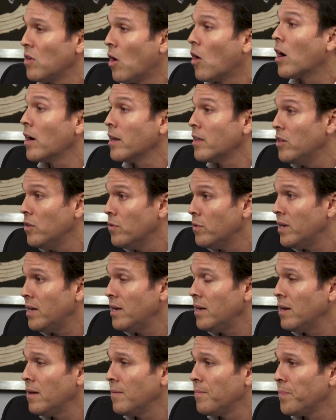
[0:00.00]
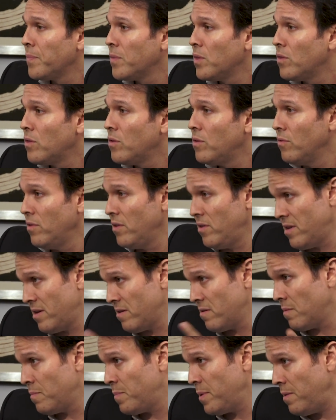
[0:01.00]
arguing to the
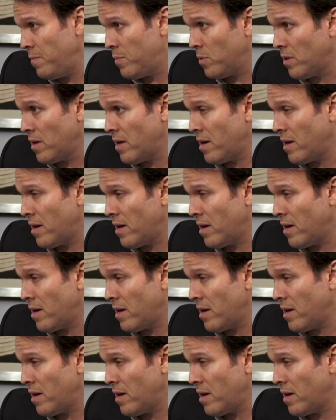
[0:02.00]
general people.